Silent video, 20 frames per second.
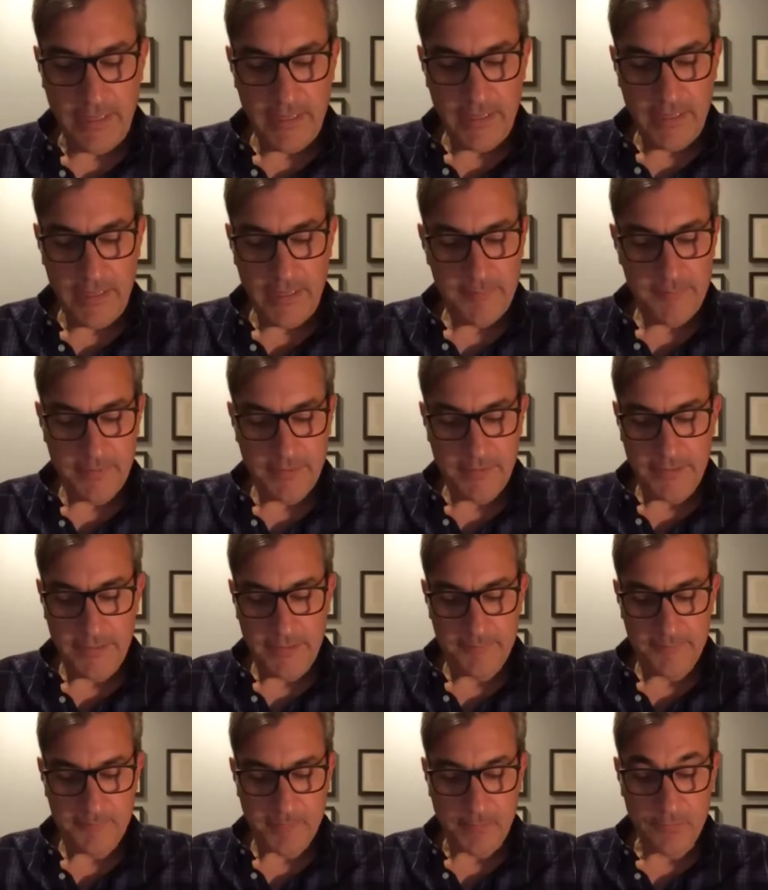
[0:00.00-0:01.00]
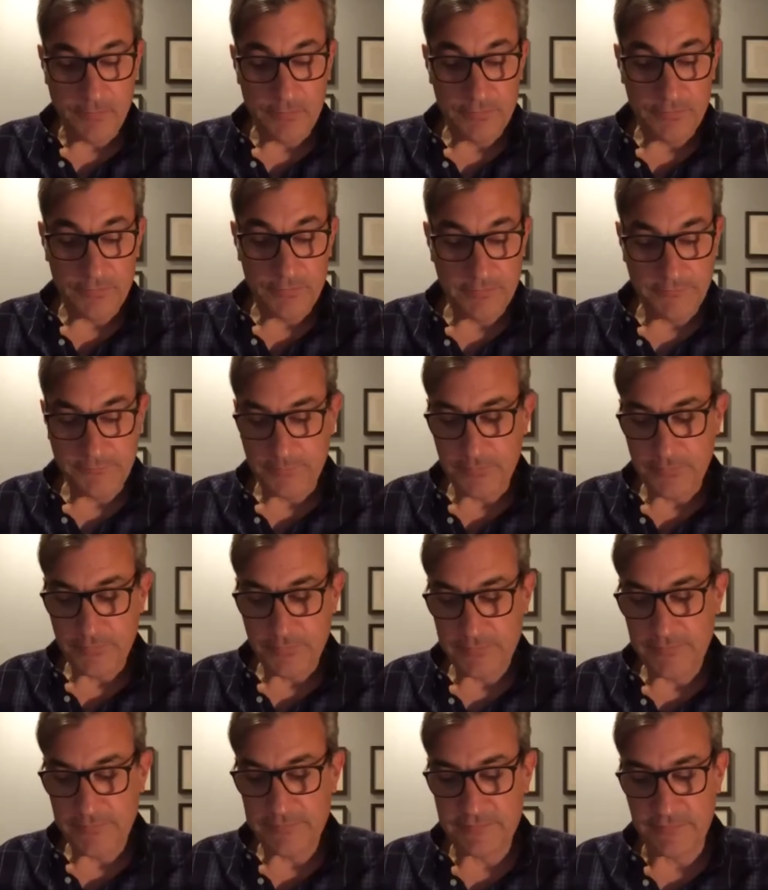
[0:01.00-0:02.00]
I'm um, originally
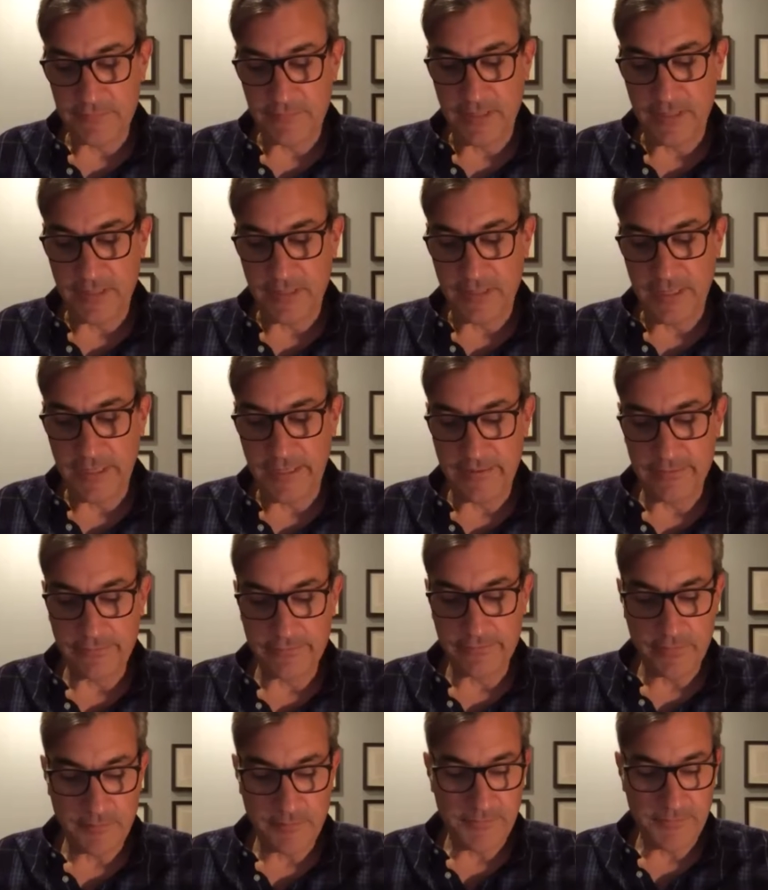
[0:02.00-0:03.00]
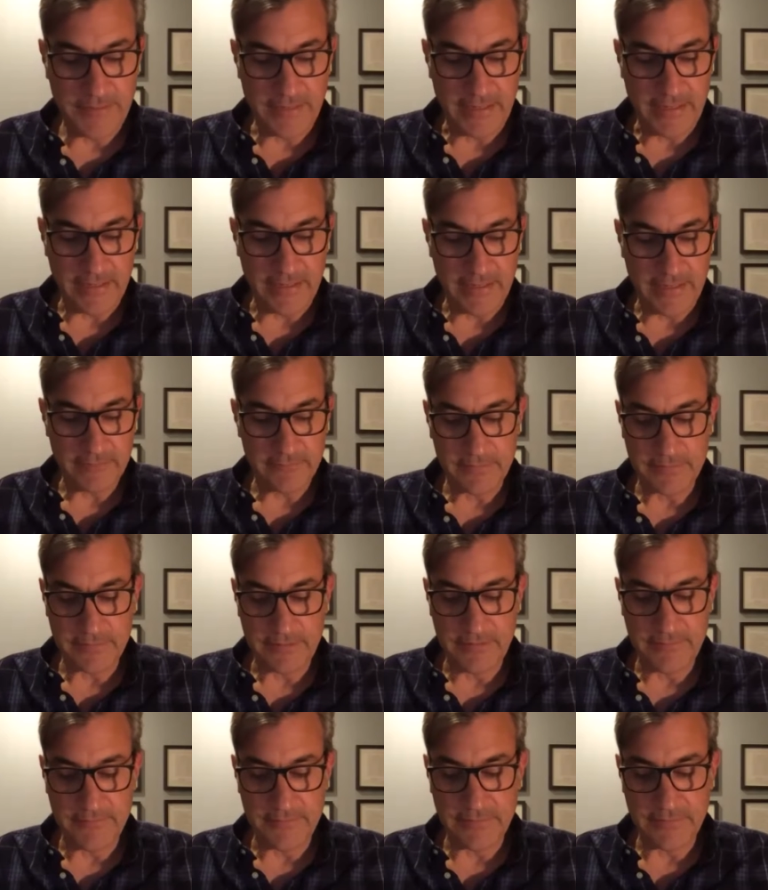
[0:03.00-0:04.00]
from Northeast Ohio. I grew up in the
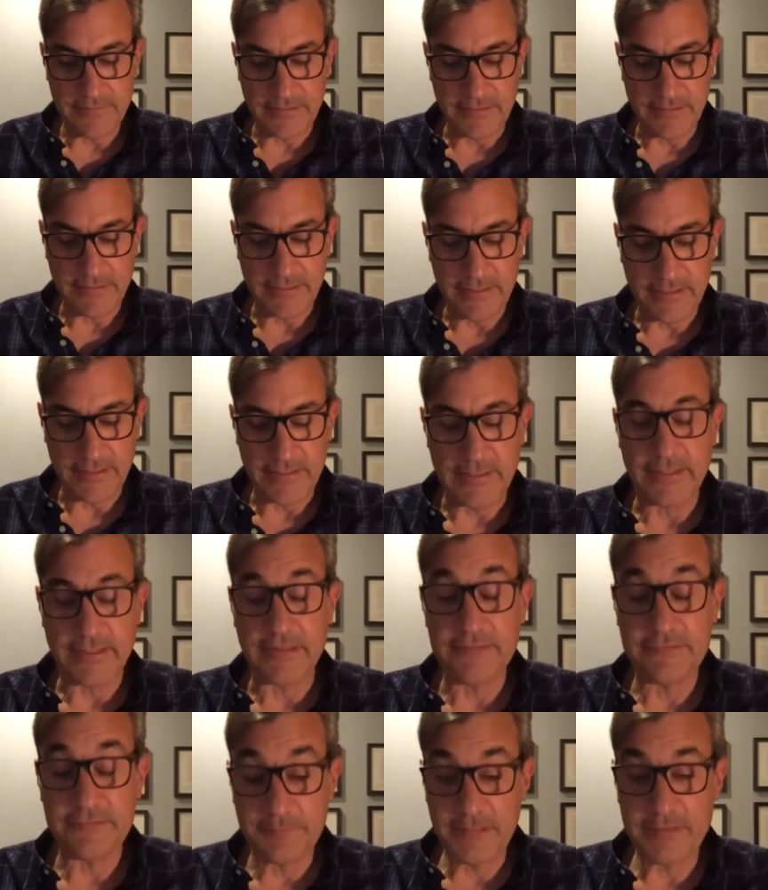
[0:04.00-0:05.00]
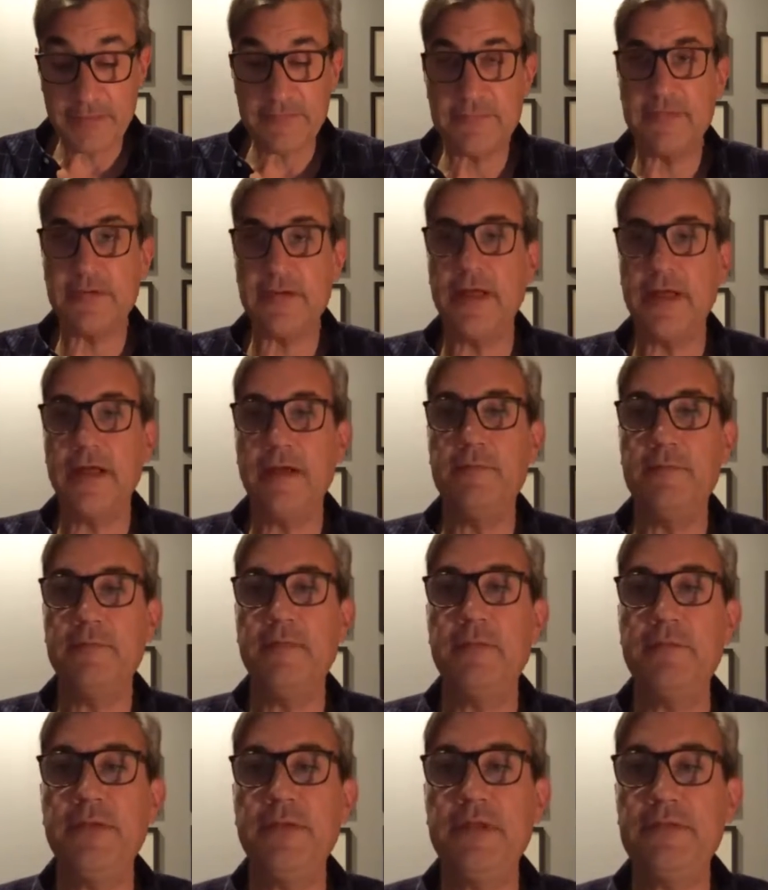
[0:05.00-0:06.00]
Akron, Cleveland area, and I spent
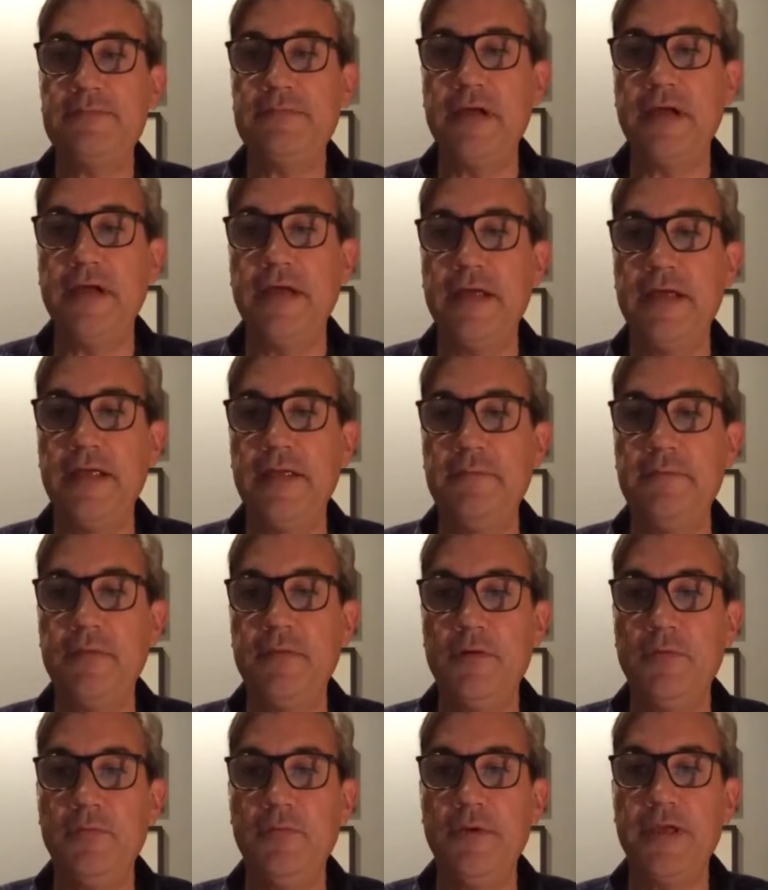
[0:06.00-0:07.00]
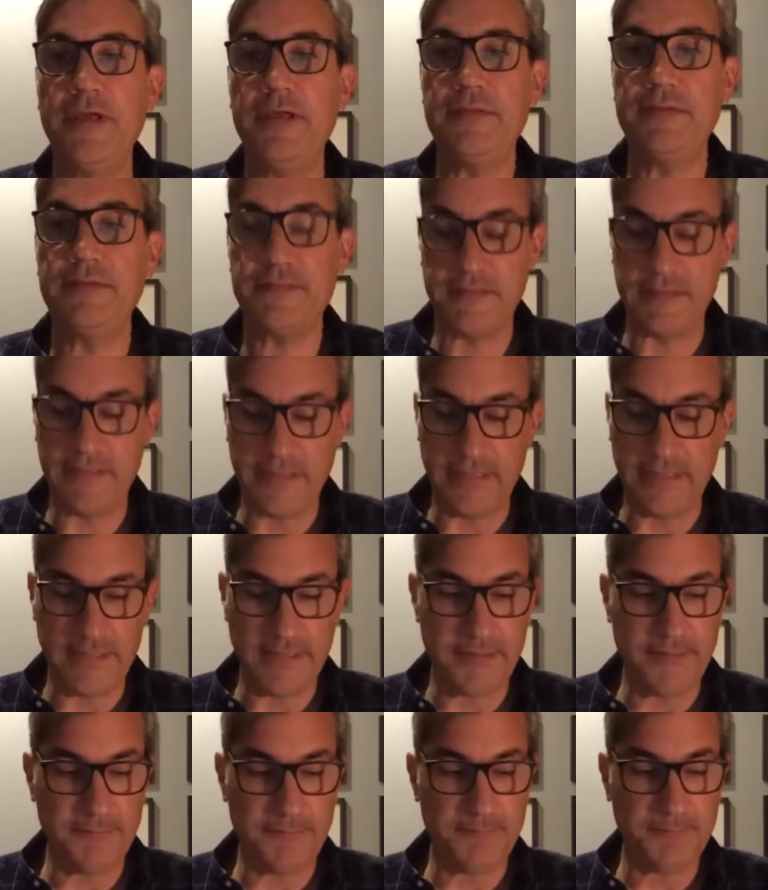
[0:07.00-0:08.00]
um, a bit of time with
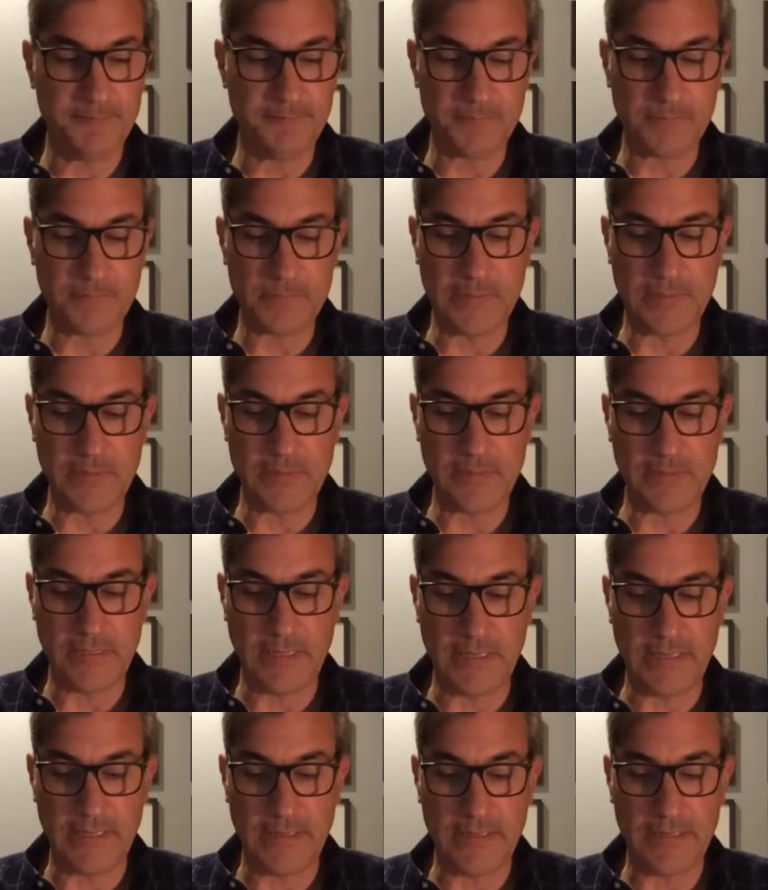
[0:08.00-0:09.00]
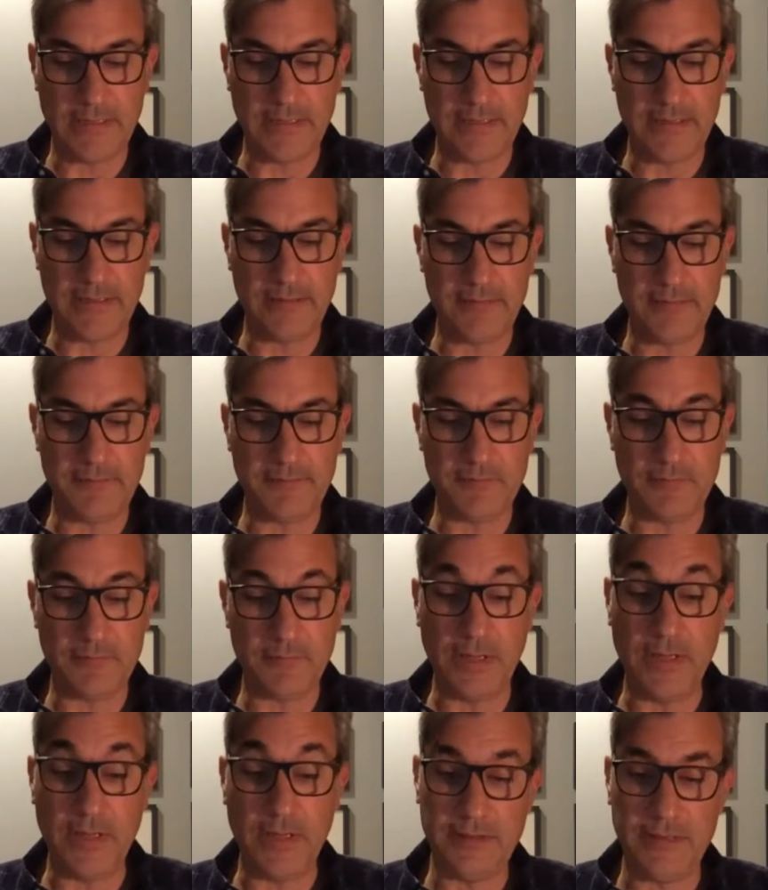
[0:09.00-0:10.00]
um, uh,
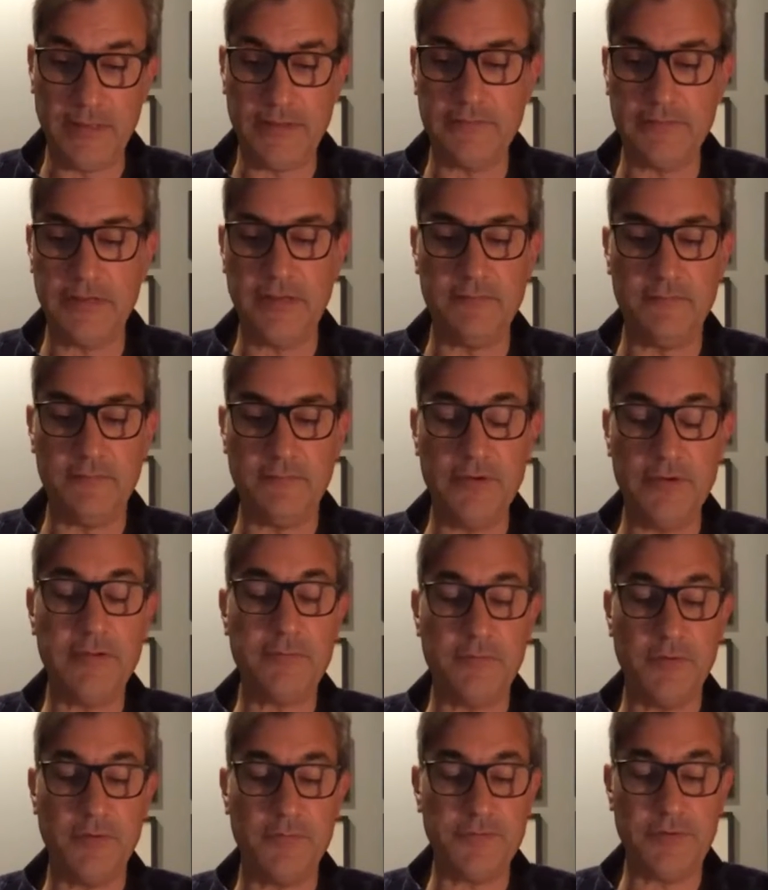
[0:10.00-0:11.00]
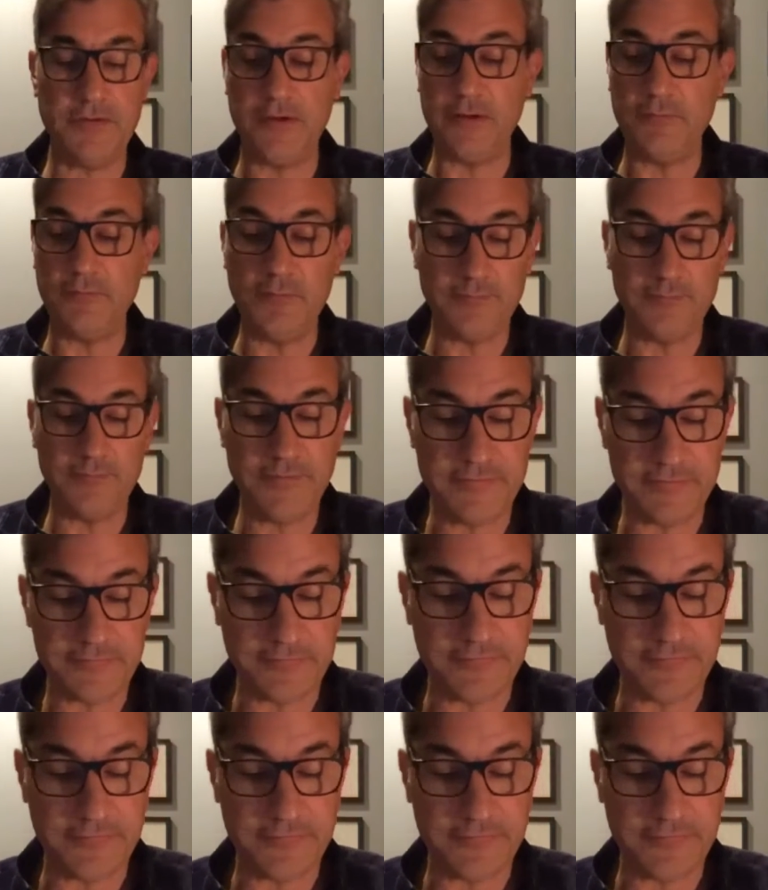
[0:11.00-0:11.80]
well, I, I, one of the poems in here, I won't